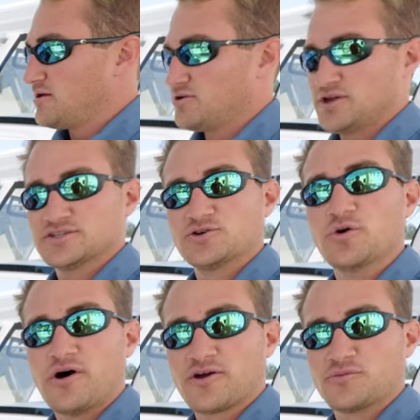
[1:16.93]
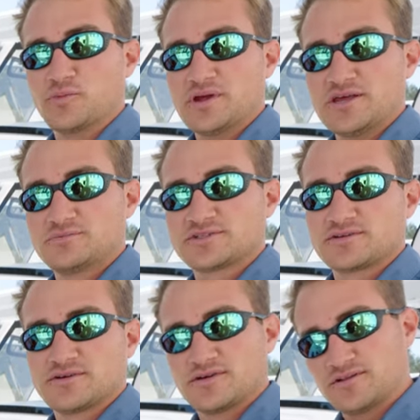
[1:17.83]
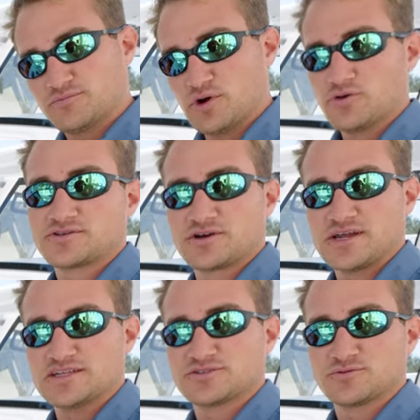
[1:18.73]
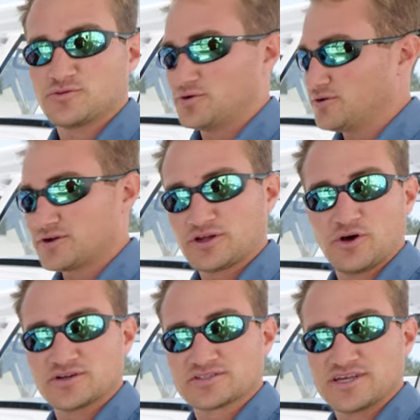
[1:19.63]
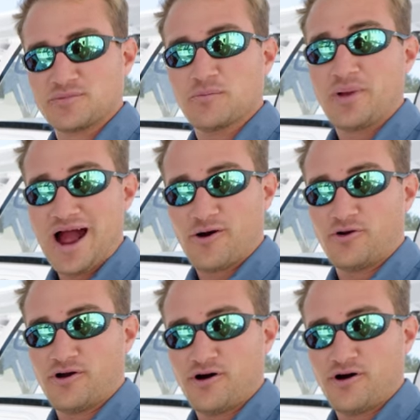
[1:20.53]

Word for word: You get 2 audible beeps. Both screens will go to sleep and power